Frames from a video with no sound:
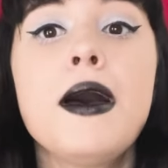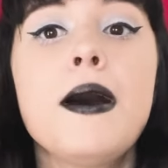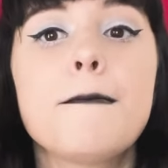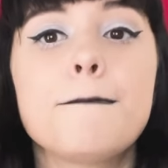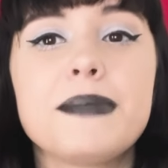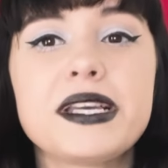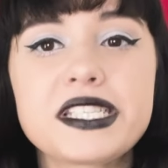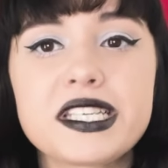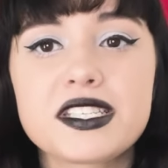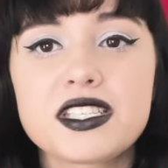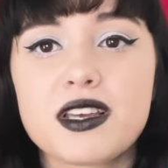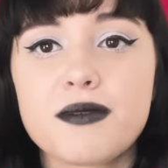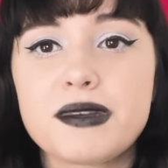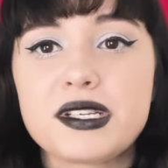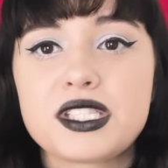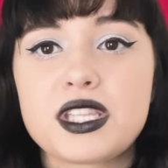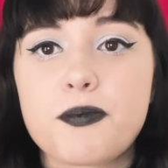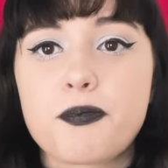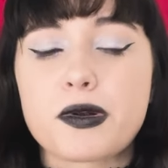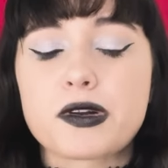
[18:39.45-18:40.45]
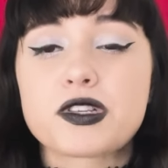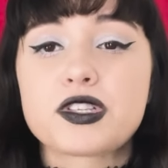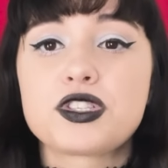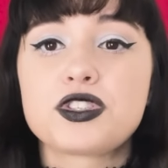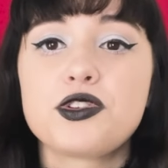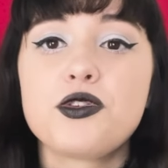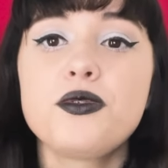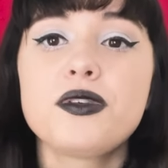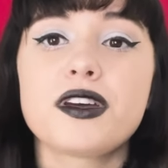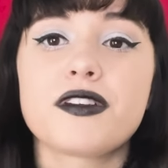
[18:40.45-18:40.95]
Mysticism is the
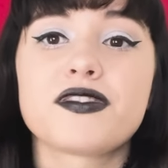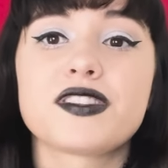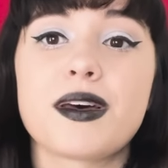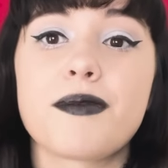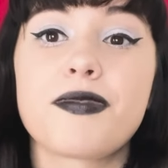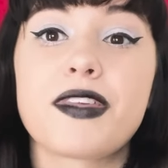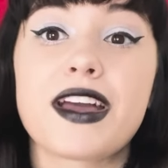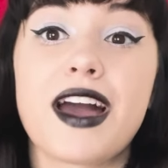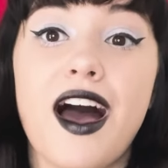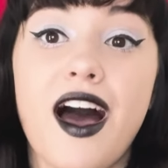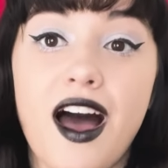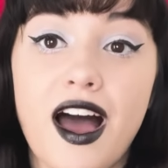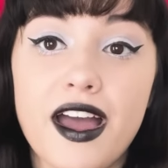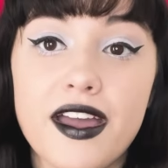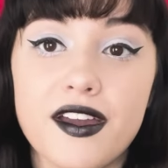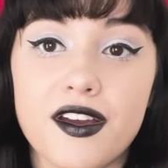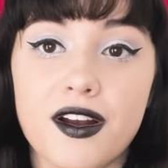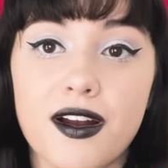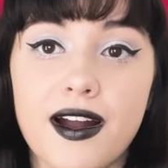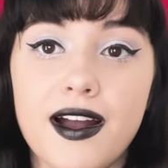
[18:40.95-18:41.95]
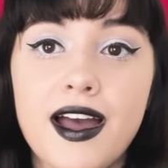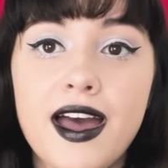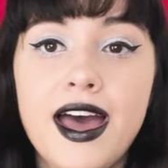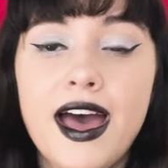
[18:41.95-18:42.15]
pursuit of something higher